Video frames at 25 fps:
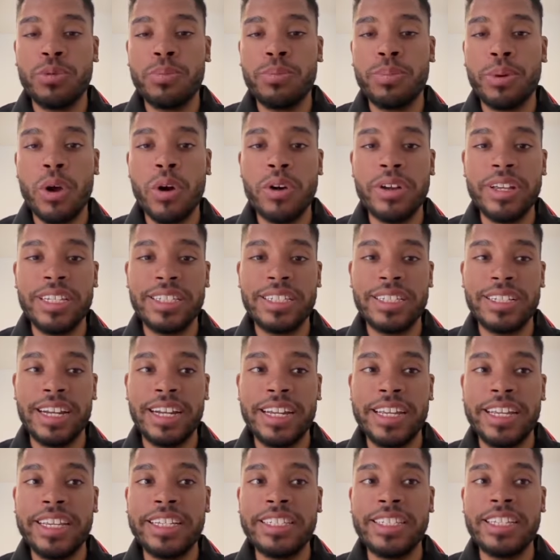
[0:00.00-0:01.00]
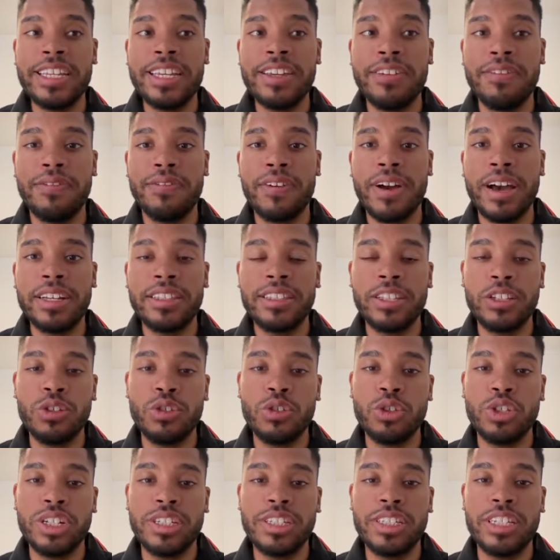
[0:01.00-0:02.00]
Pro is really easy. In fact, you
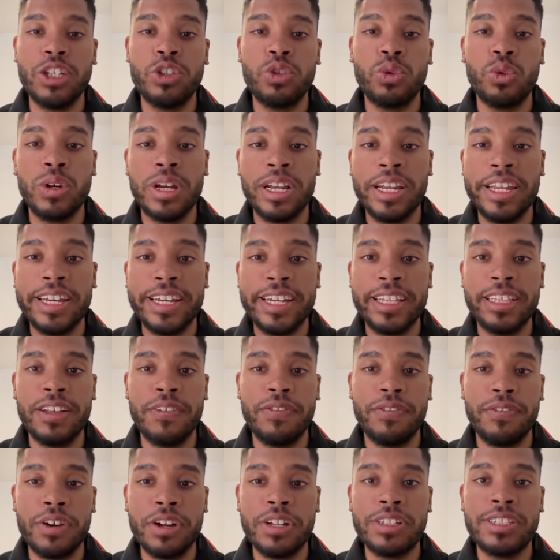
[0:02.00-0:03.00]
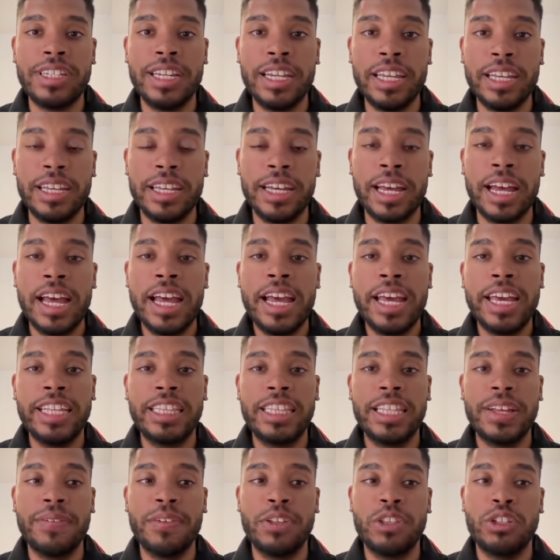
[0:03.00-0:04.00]
just need to click the first link in
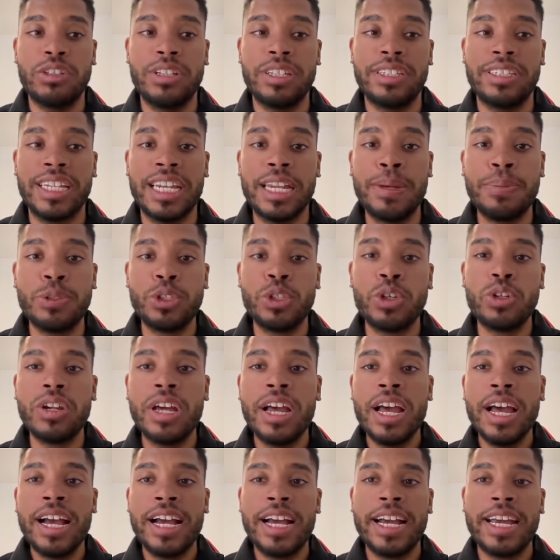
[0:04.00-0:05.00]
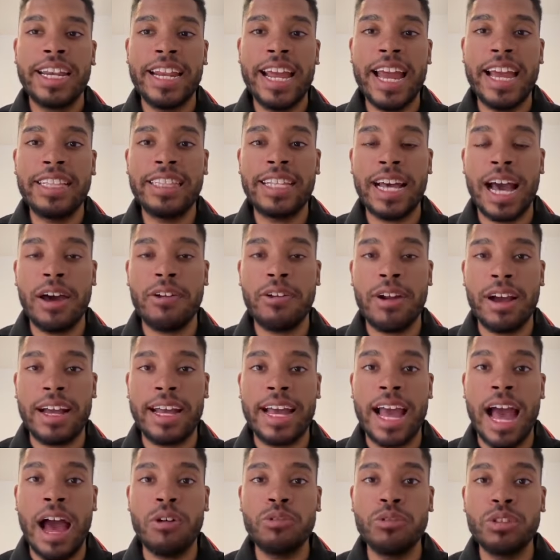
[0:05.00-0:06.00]
the video description, create an
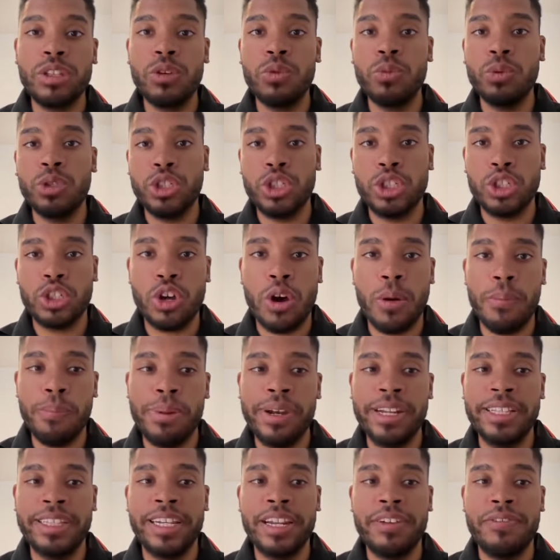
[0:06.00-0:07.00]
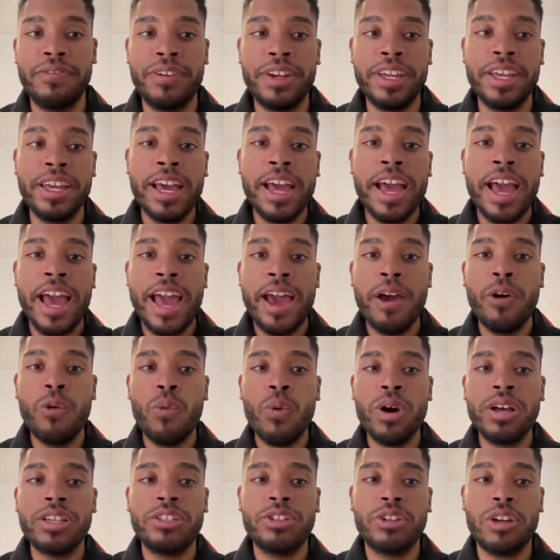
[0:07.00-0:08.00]
account which is completely free, and
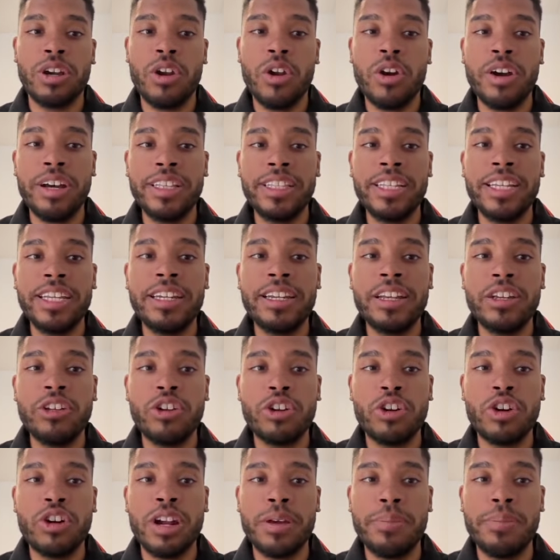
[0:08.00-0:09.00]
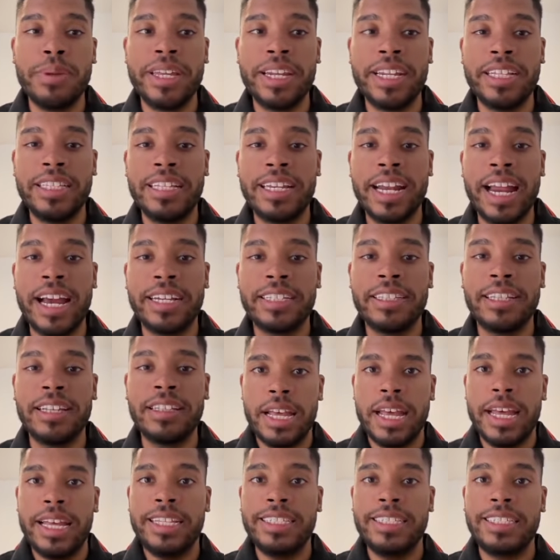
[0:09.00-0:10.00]
once you're logged in, you're gonna be redirected
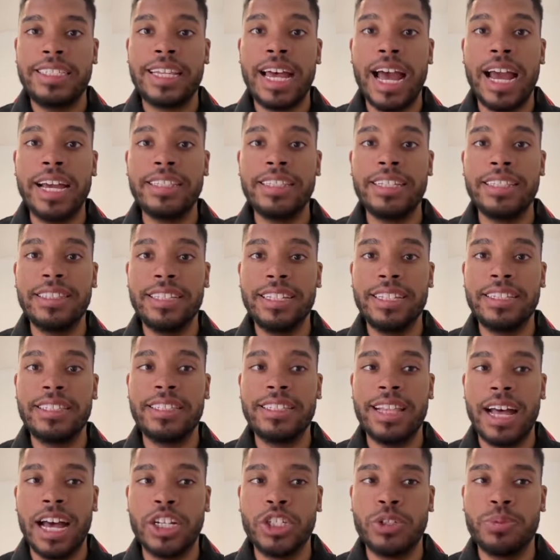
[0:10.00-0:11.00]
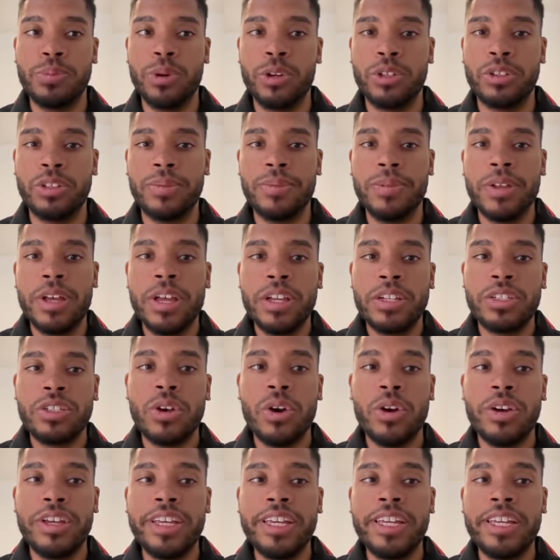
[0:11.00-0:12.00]
inside this dashboard. So
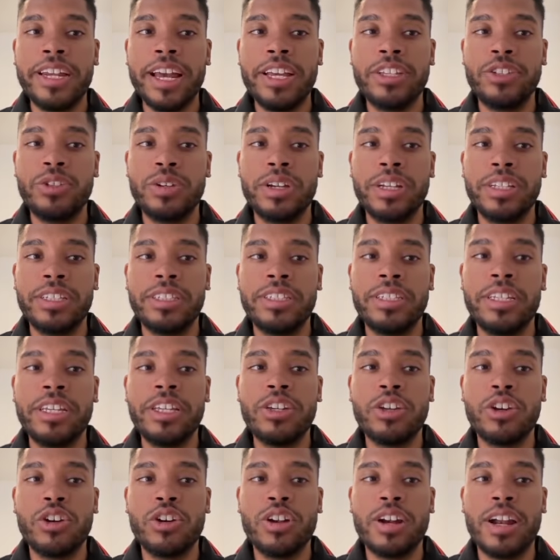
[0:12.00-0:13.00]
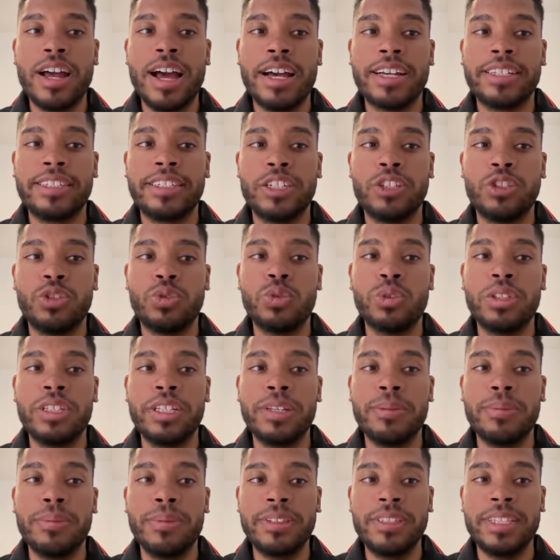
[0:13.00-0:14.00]
here, as you can see, you're gonna access to
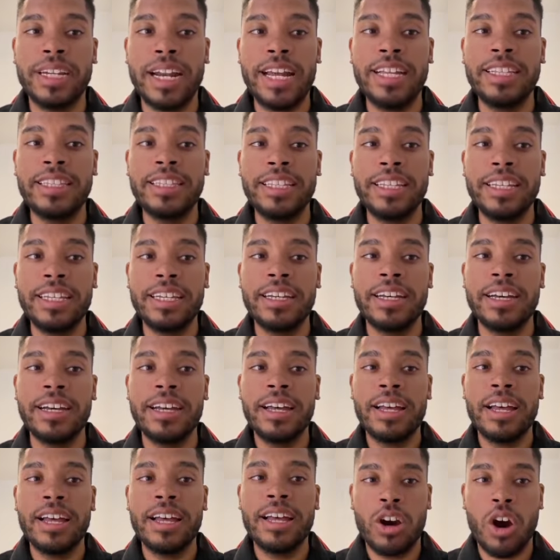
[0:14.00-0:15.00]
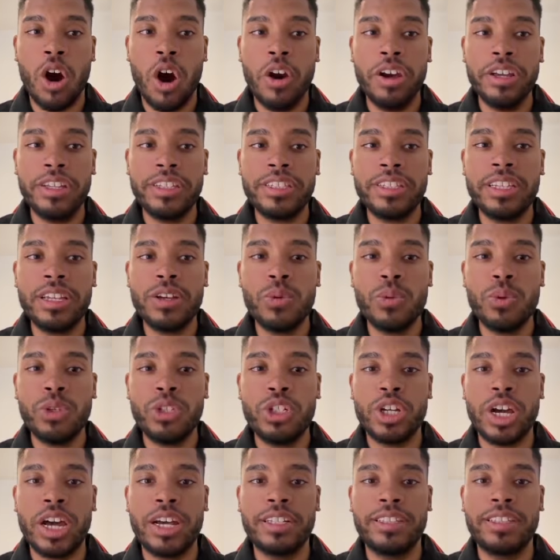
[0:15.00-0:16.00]
the trending coins, which
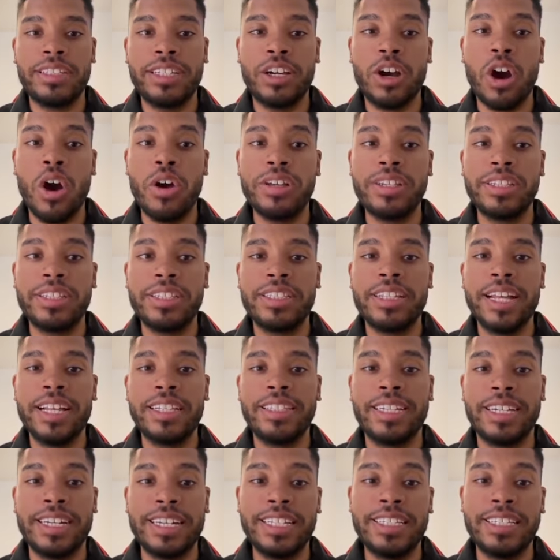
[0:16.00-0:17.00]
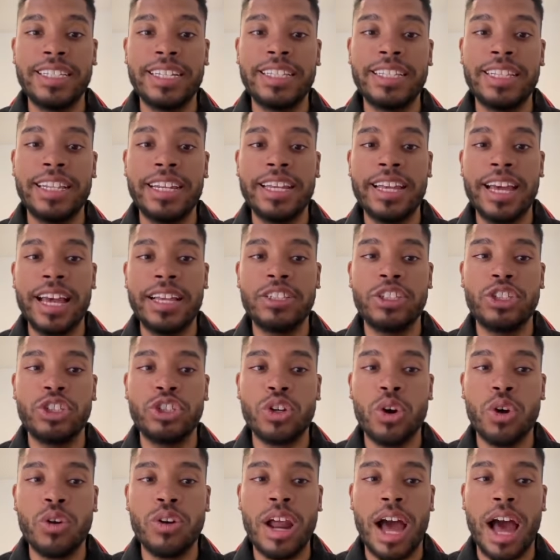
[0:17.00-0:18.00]
are the coins that recently has
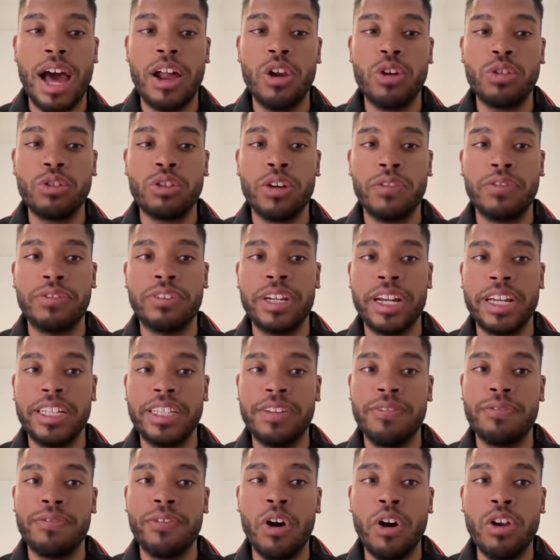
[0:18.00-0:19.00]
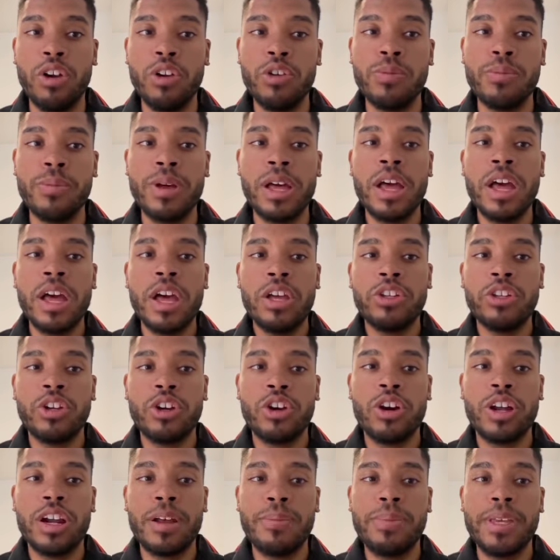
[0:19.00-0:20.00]
shown a lot of trading volume. You're
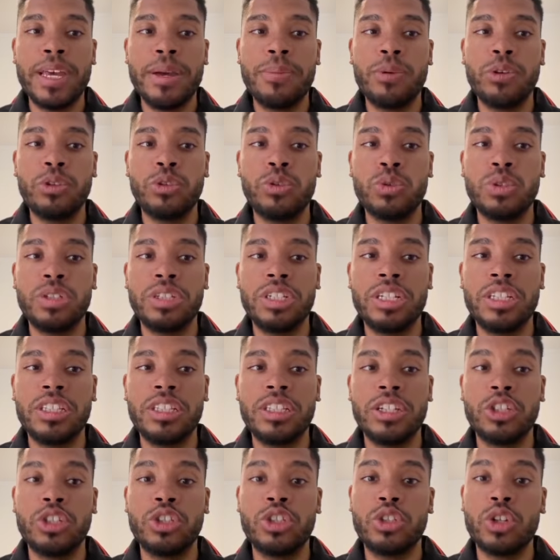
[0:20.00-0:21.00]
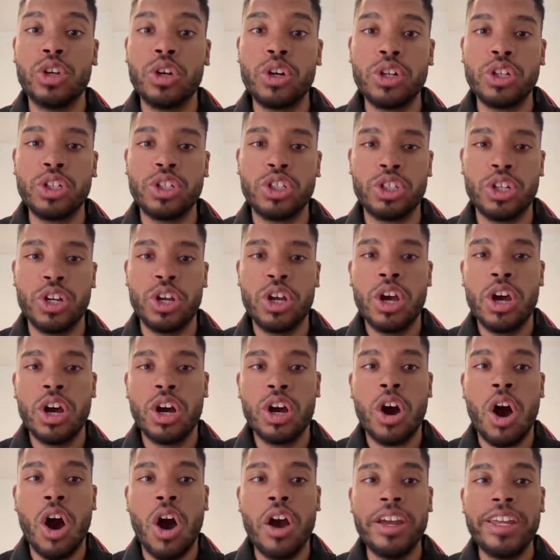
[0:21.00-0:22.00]
gonna be able to see the surge
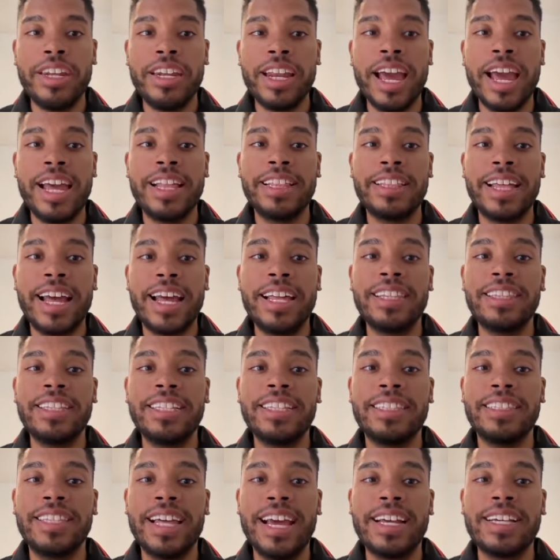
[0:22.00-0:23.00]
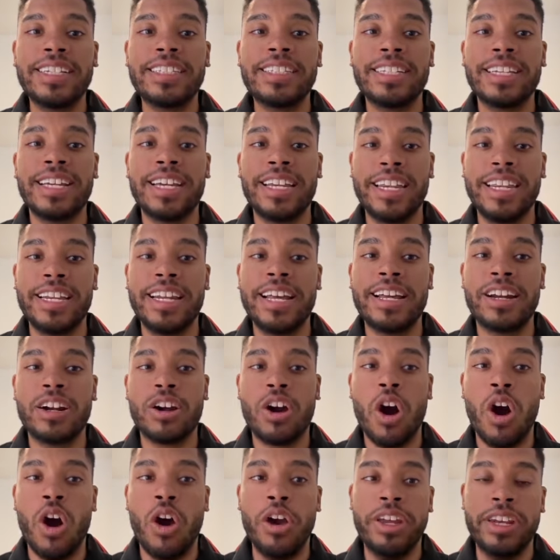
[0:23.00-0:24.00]
coin and then the DEX screener
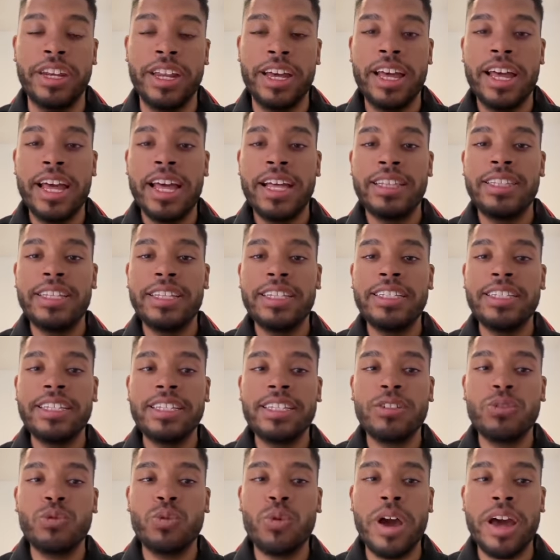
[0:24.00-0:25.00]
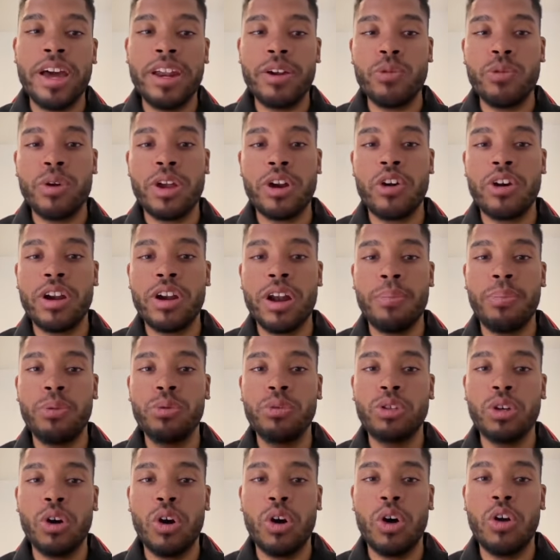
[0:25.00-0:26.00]
coin. This is where we're gonna
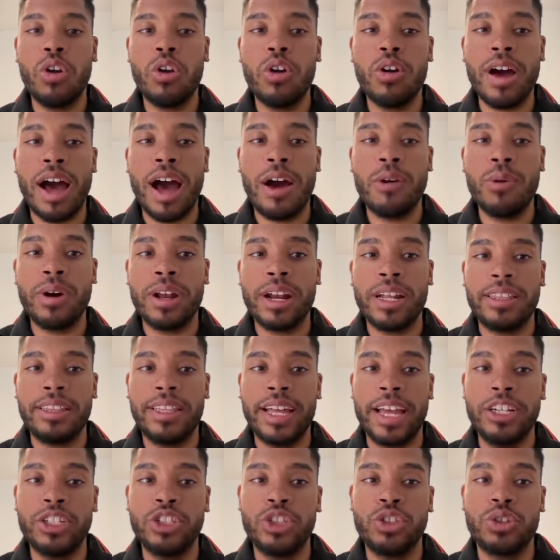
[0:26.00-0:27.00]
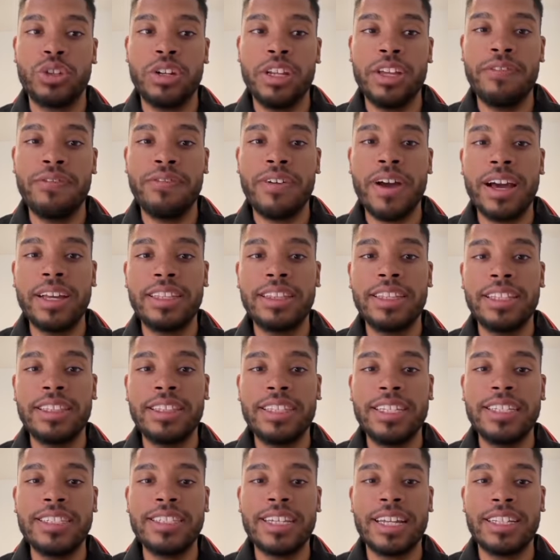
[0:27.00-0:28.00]
put all of our attention. In fact,
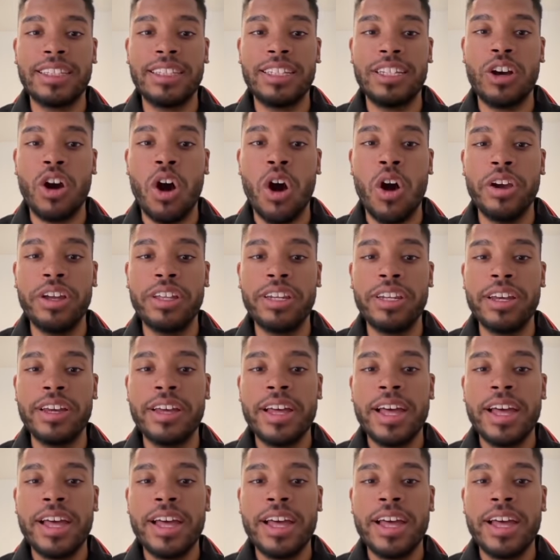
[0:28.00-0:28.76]
these are the coins